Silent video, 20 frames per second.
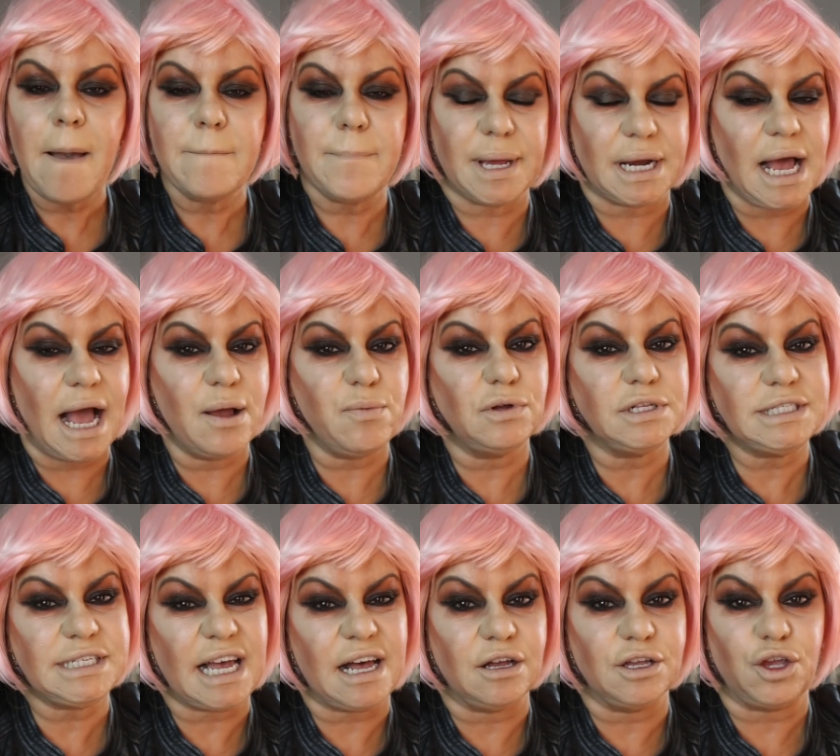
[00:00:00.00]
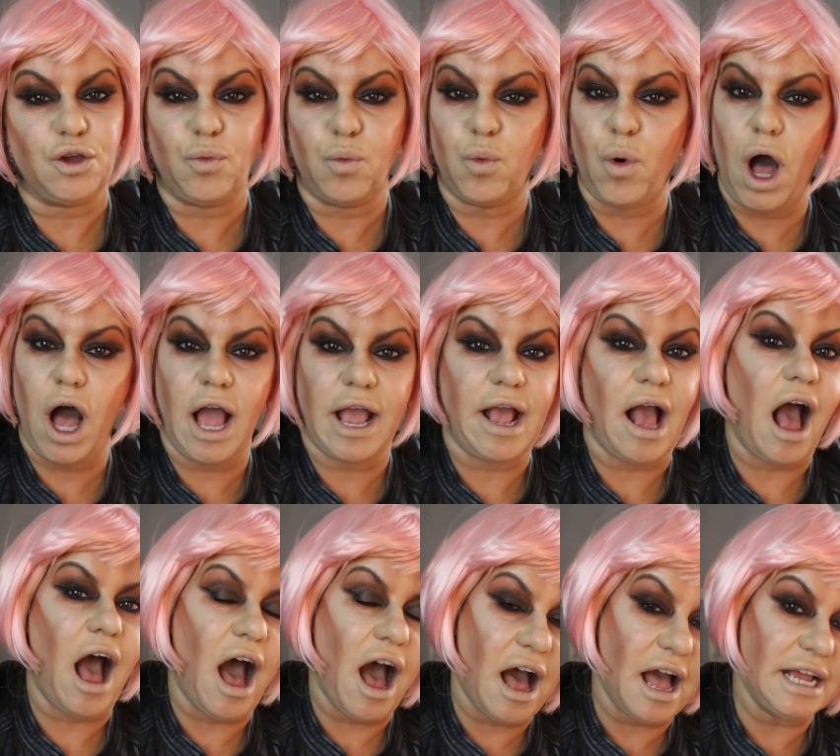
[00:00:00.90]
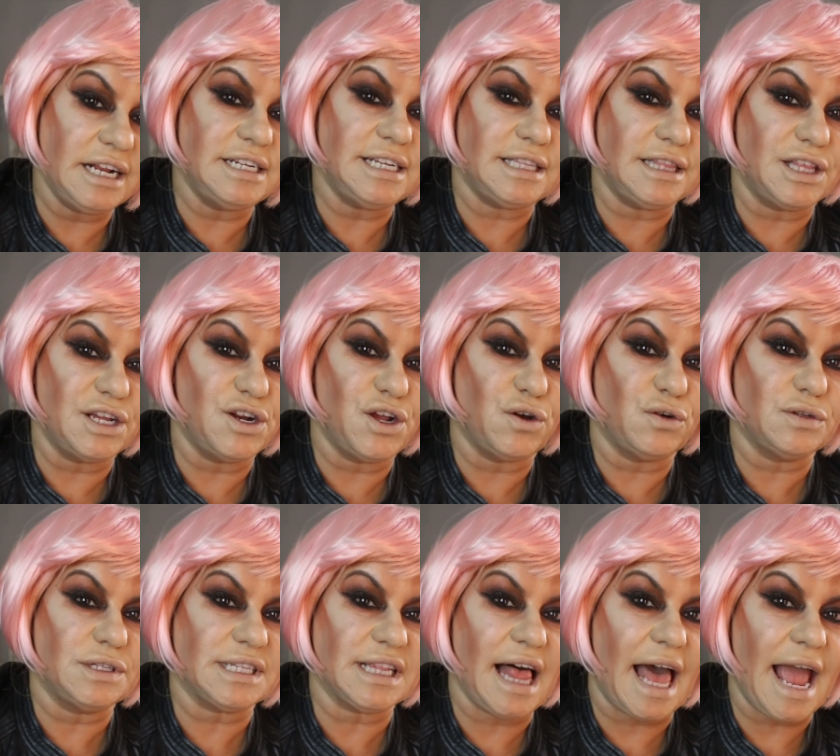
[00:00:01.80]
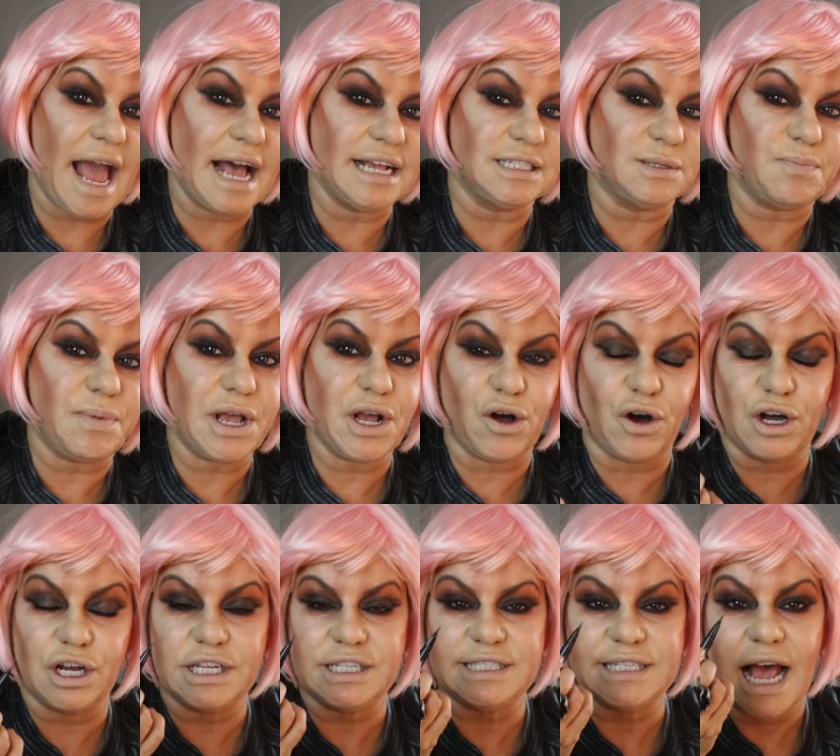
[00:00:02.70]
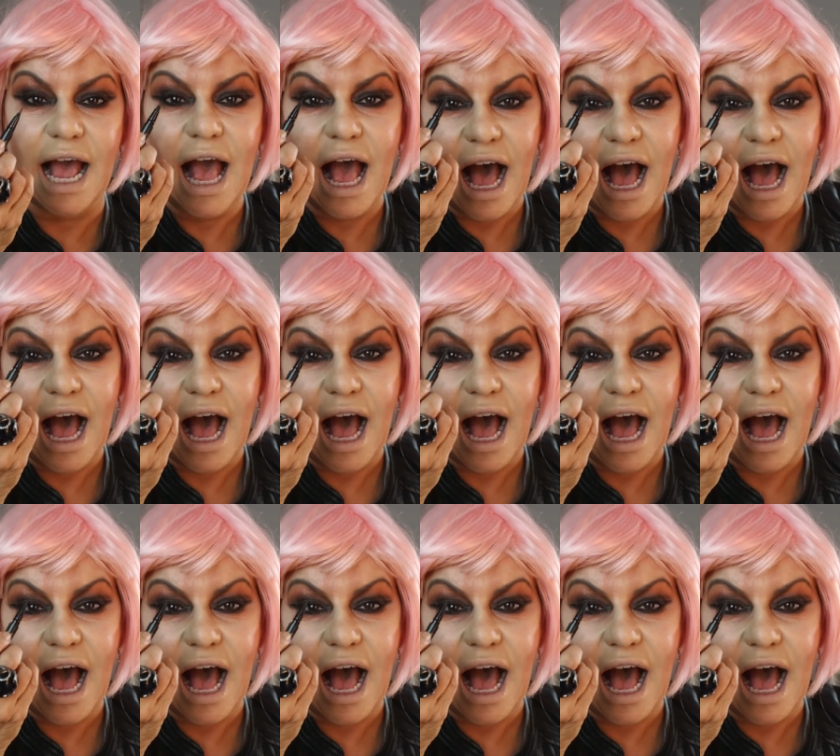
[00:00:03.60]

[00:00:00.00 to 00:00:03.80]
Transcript: but I will tell you why I did the nose last because